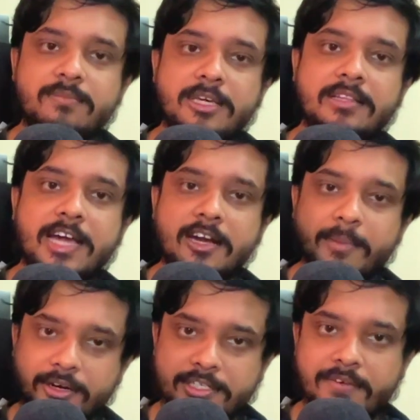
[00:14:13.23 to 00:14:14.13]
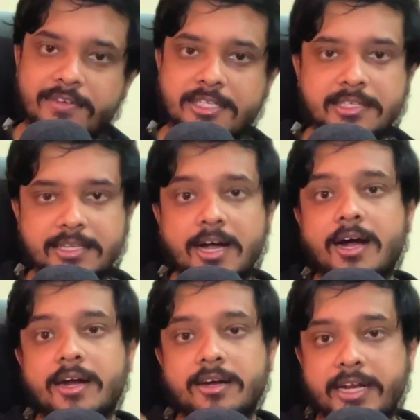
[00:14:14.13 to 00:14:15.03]
mean that microservices
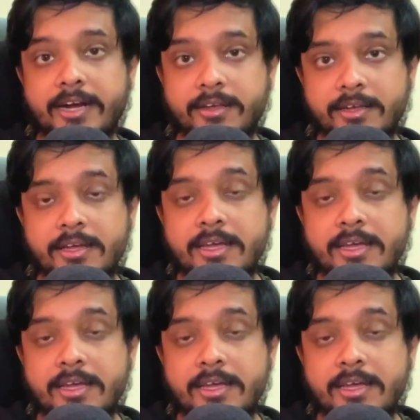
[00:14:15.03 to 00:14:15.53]
are dead?